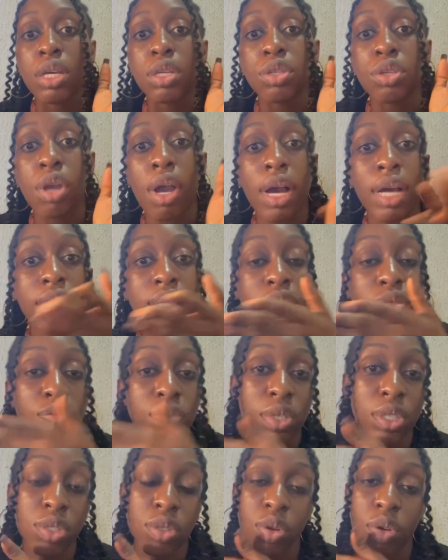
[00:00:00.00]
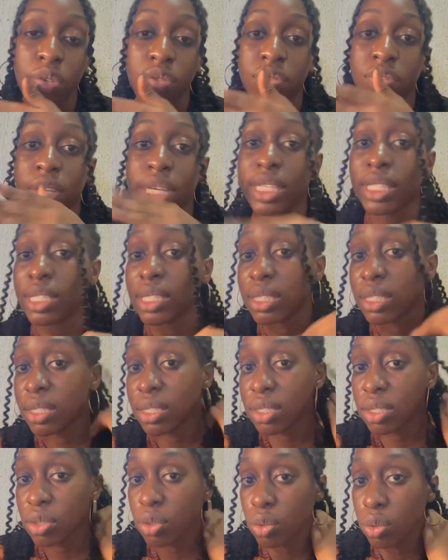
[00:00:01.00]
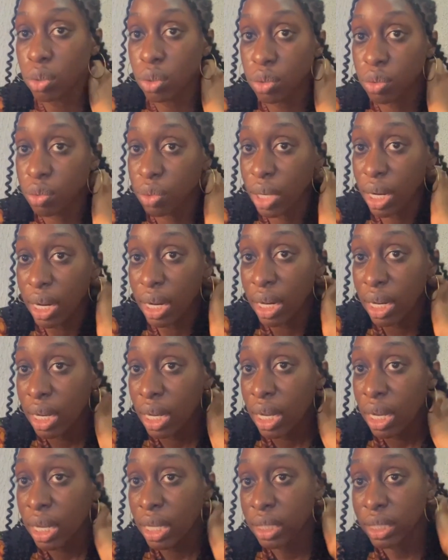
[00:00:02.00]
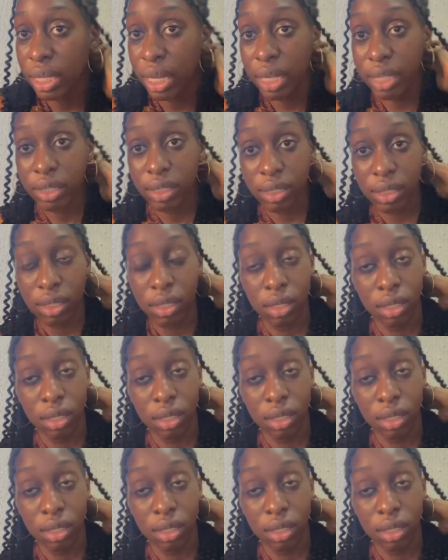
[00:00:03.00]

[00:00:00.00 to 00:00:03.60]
you are at risk of getting this gonorrhea. Then